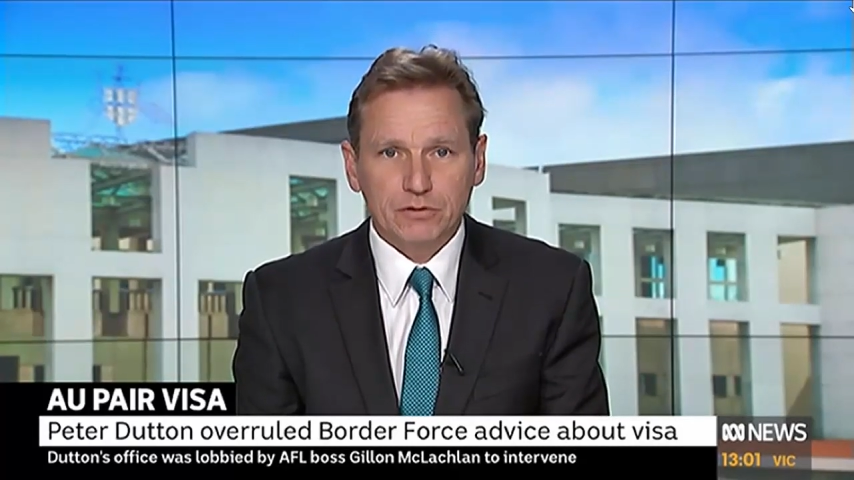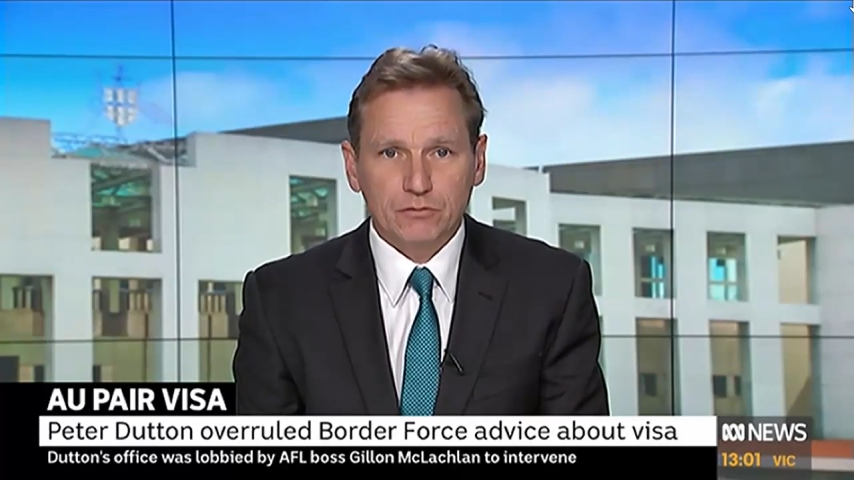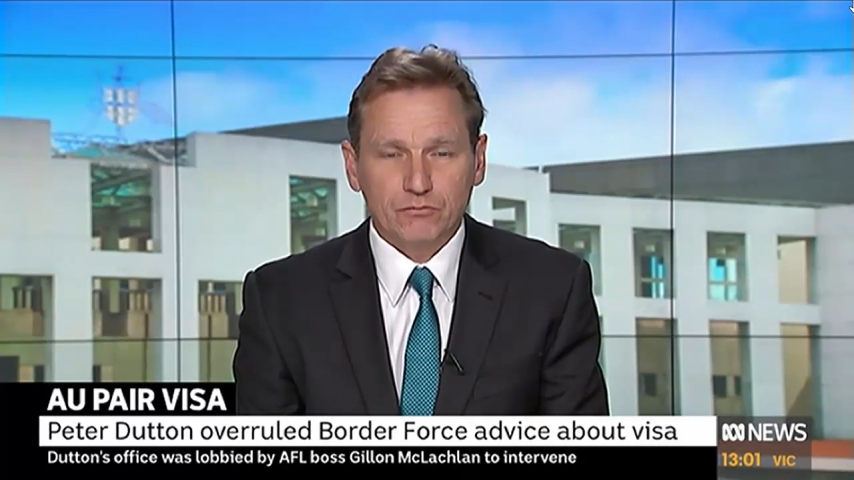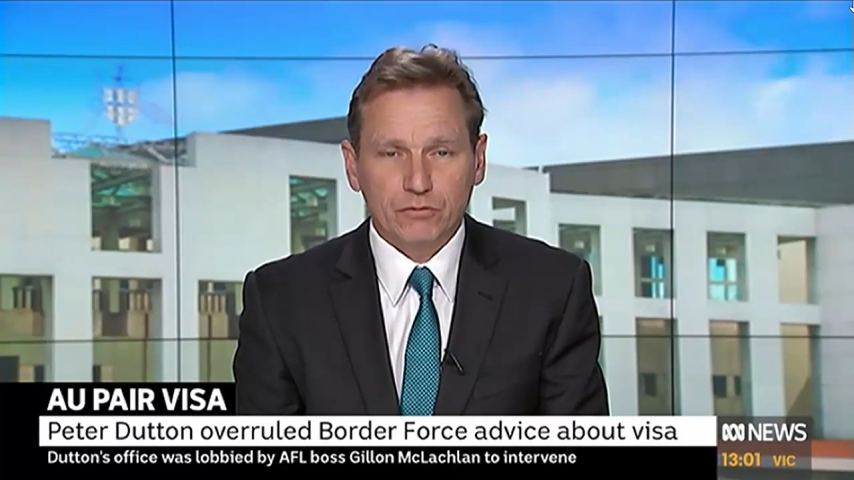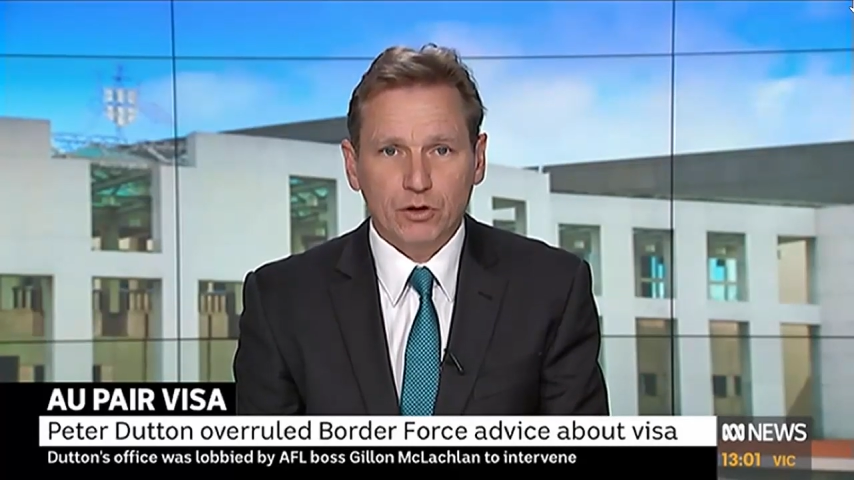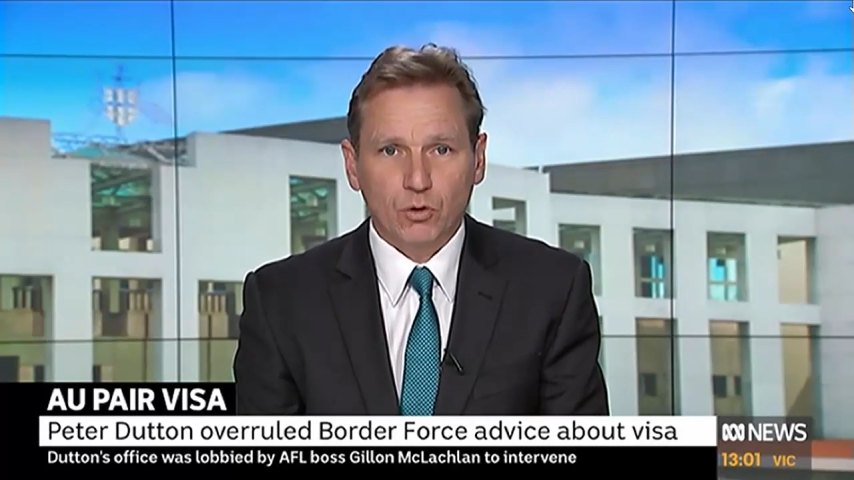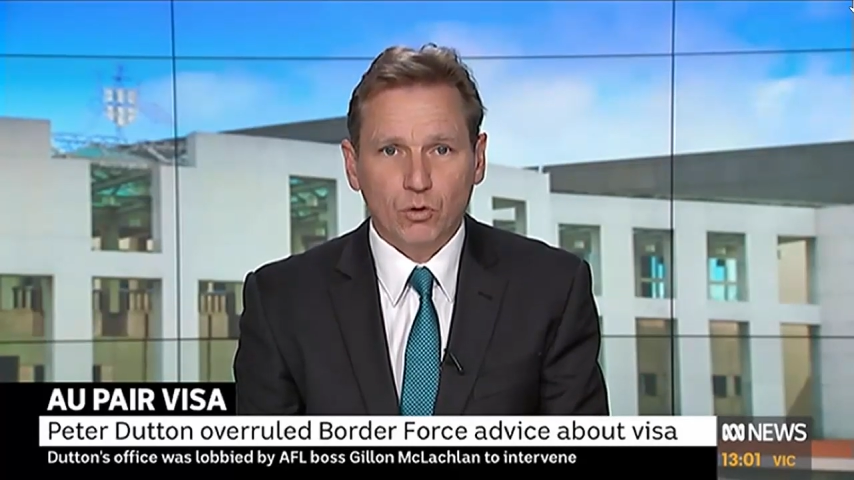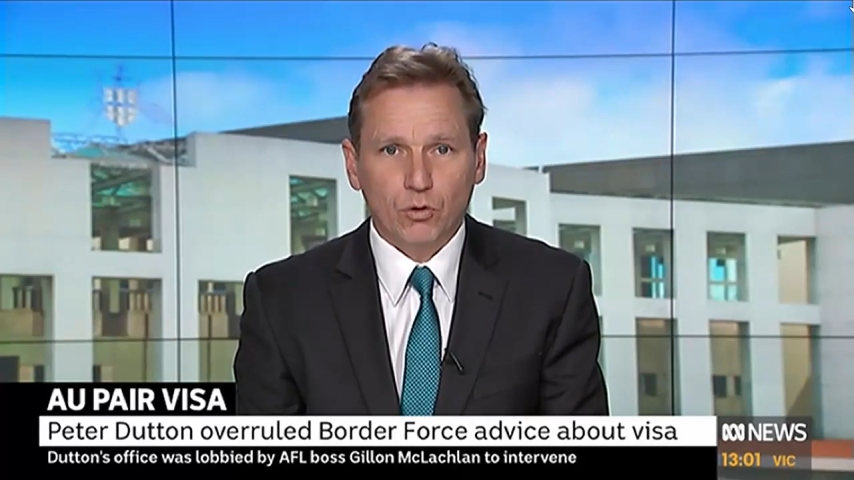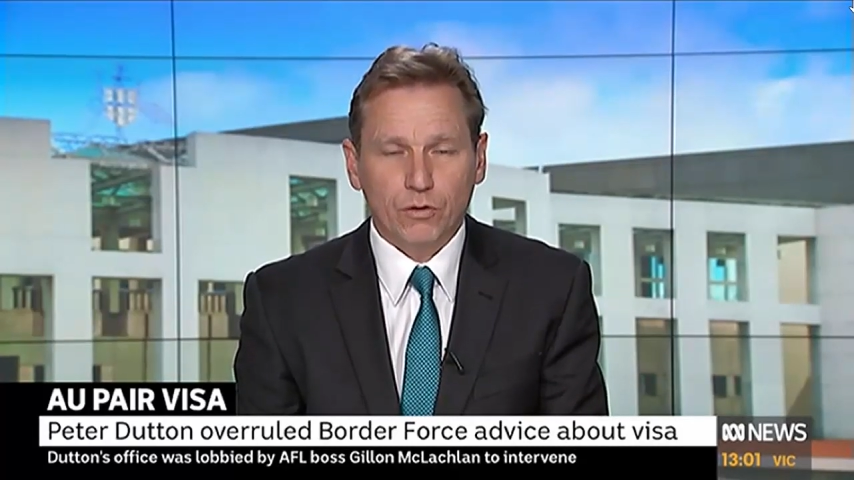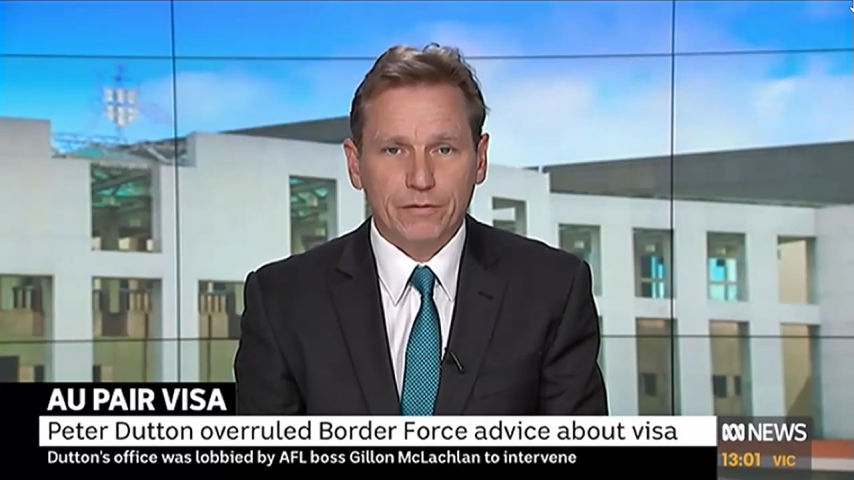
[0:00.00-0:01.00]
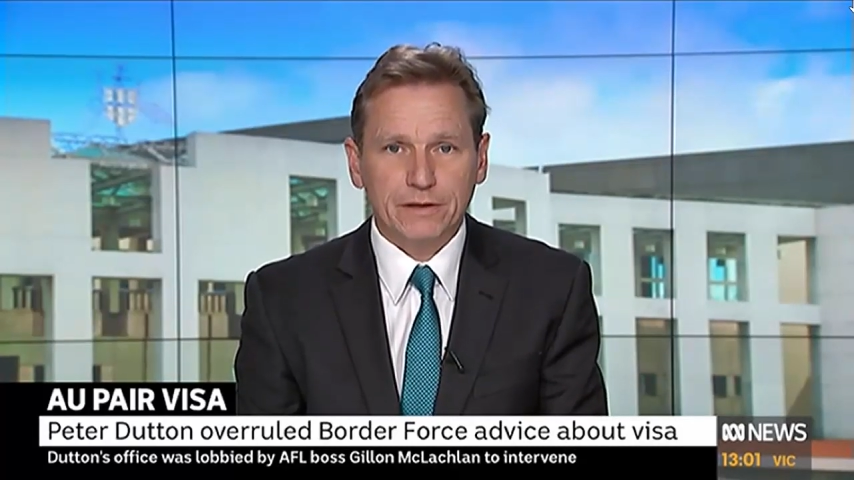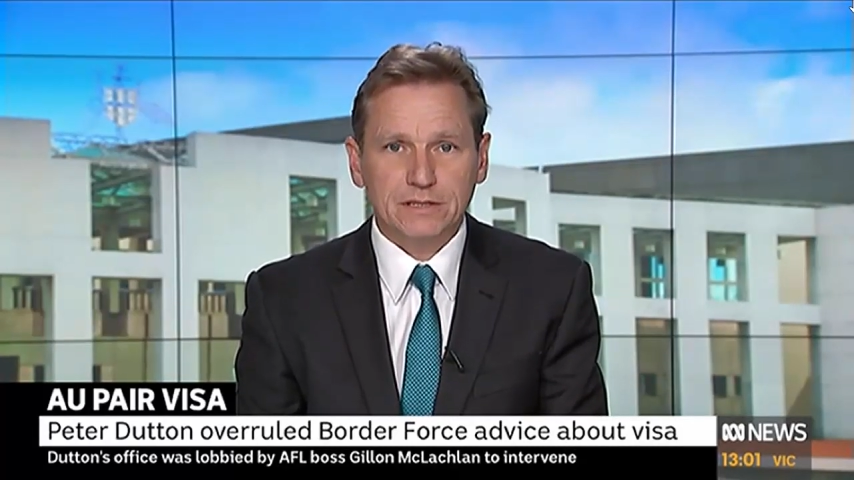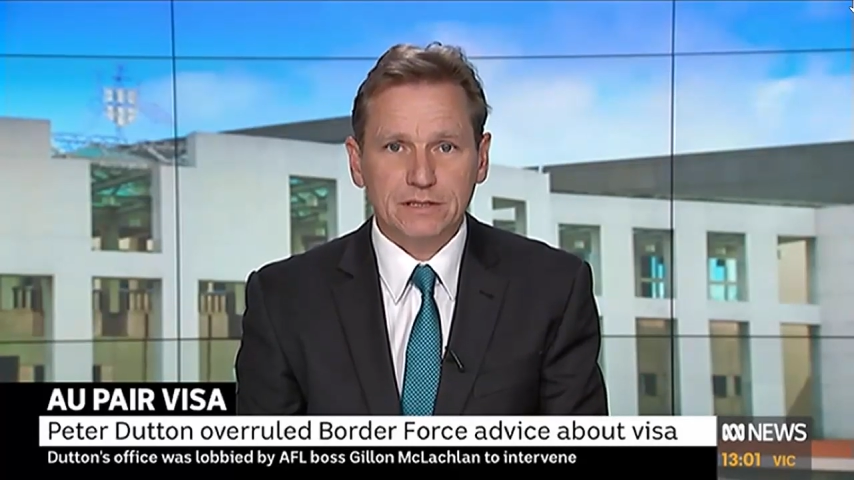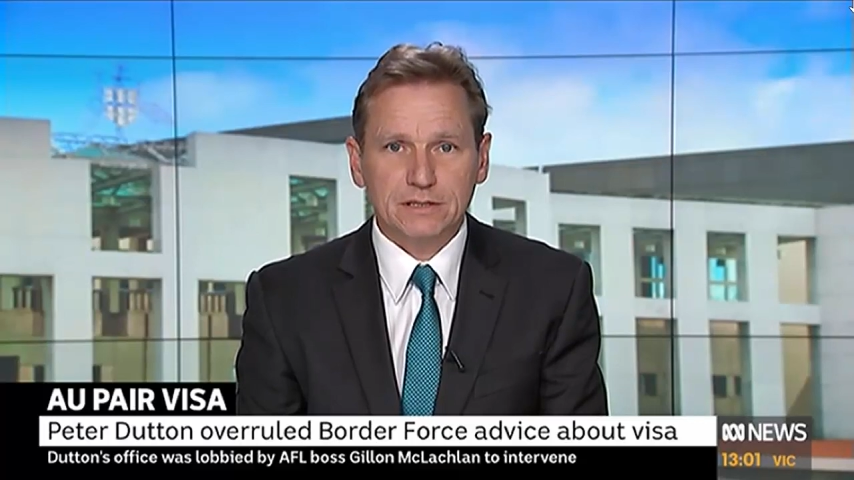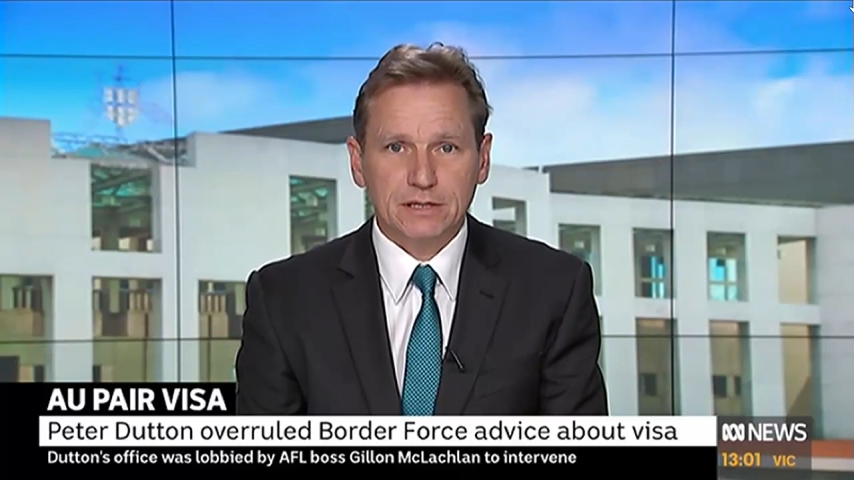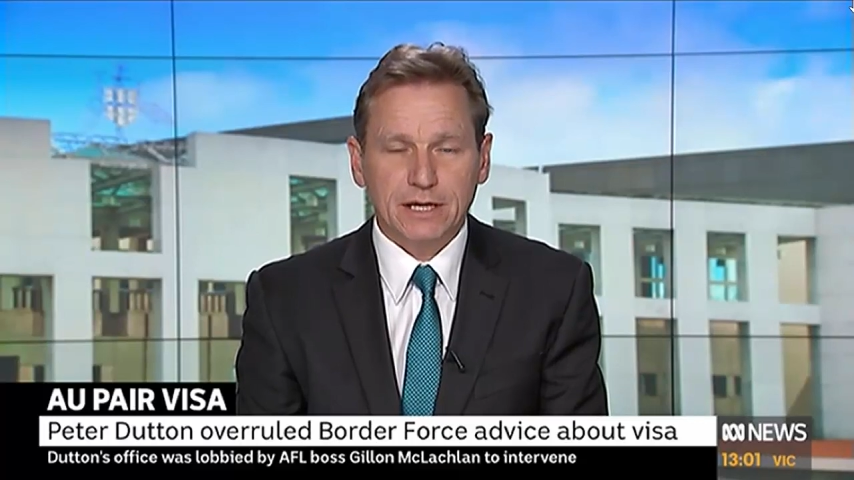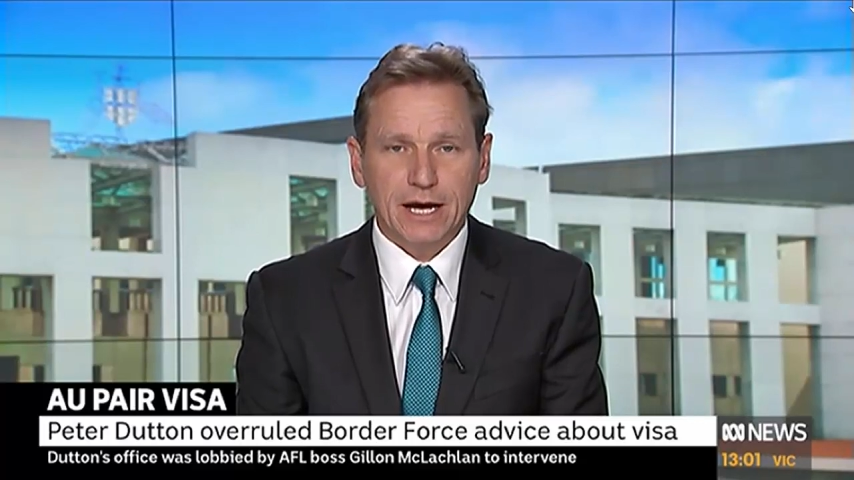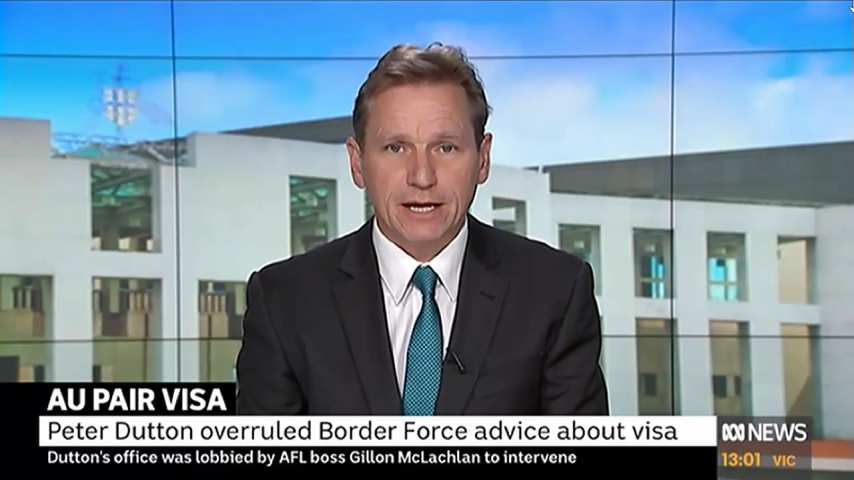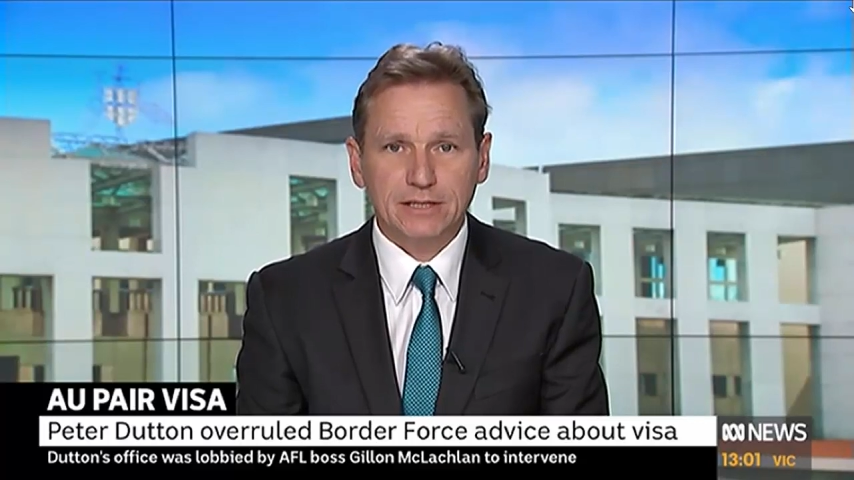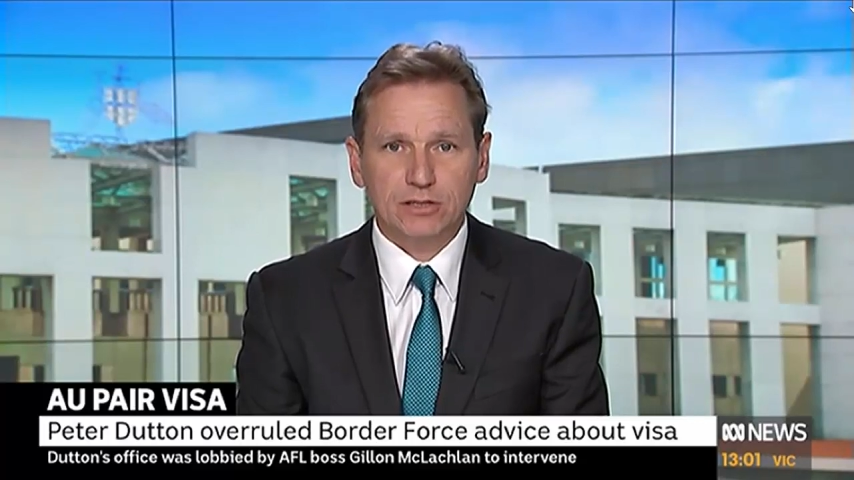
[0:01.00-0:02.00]
to recall that this is the
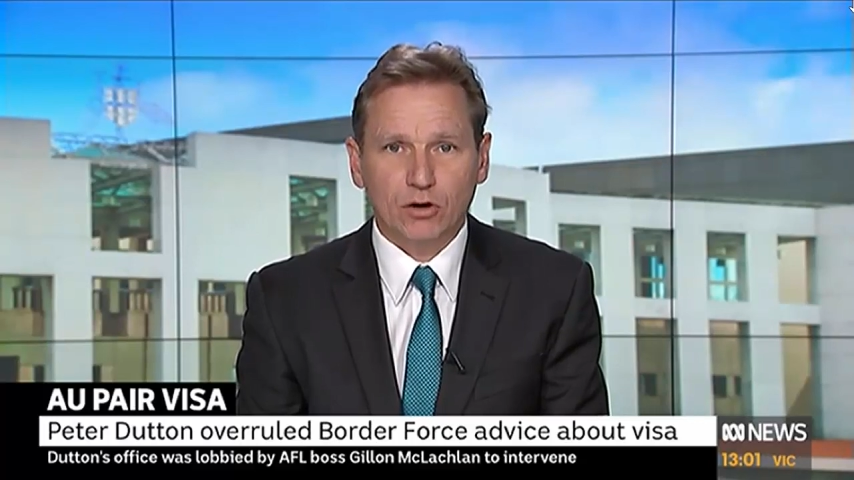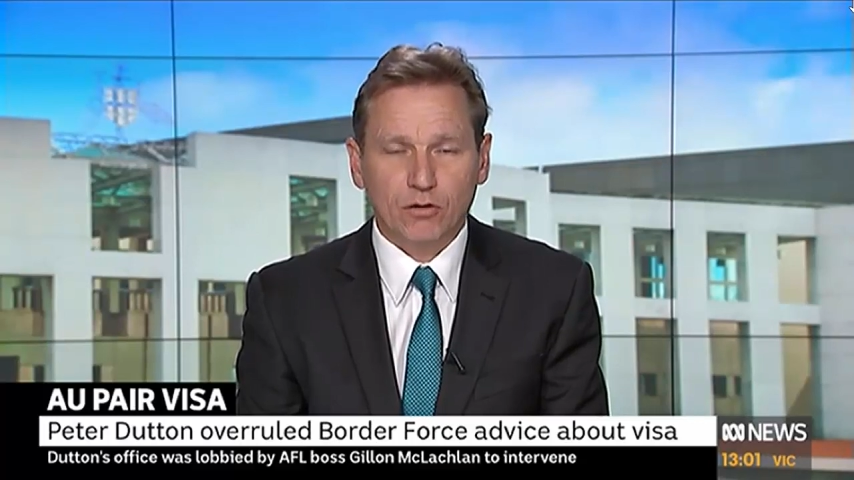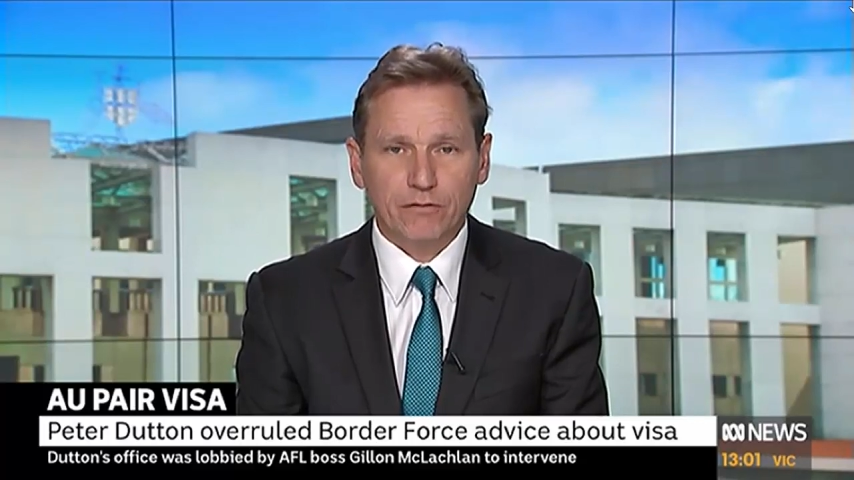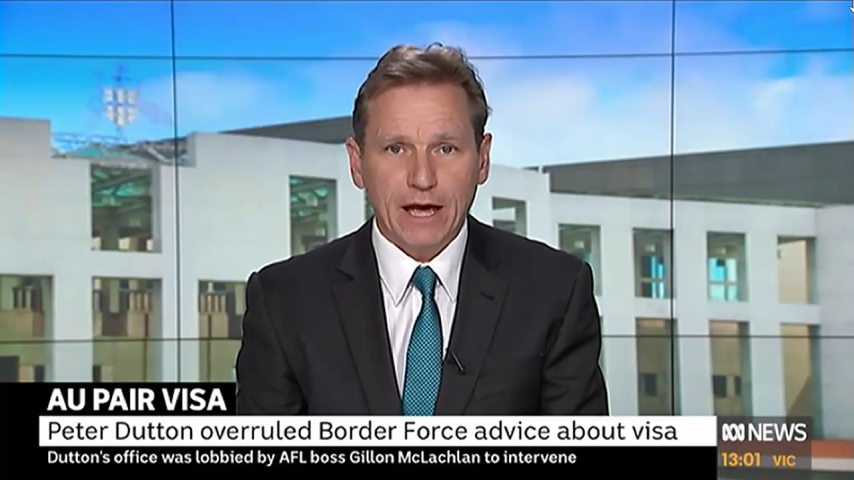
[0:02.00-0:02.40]
case of